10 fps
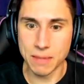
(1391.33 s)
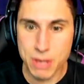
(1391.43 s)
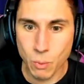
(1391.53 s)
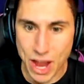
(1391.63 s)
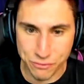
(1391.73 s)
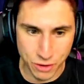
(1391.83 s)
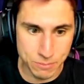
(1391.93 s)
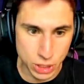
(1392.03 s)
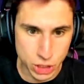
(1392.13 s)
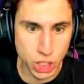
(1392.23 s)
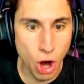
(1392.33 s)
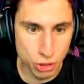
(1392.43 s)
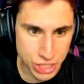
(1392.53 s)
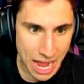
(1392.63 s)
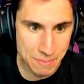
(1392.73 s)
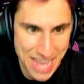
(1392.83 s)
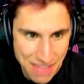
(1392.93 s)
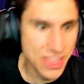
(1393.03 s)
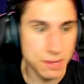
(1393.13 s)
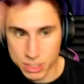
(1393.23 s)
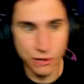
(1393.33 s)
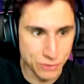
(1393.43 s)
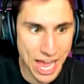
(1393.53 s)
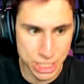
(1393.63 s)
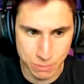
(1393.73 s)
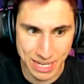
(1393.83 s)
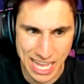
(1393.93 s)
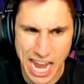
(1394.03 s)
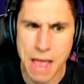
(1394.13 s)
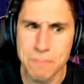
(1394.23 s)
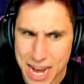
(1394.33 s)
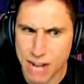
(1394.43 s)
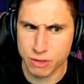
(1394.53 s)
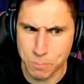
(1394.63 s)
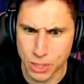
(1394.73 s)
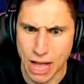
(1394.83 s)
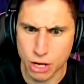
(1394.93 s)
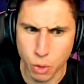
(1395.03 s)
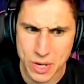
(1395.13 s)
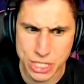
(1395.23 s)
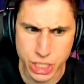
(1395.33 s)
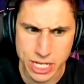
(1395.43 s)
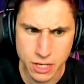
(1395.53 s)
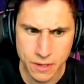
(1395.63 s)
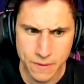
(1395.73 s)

Let me wait for him to charge at me, and then I'm going to flash him again. I might have to pull out Gooigi.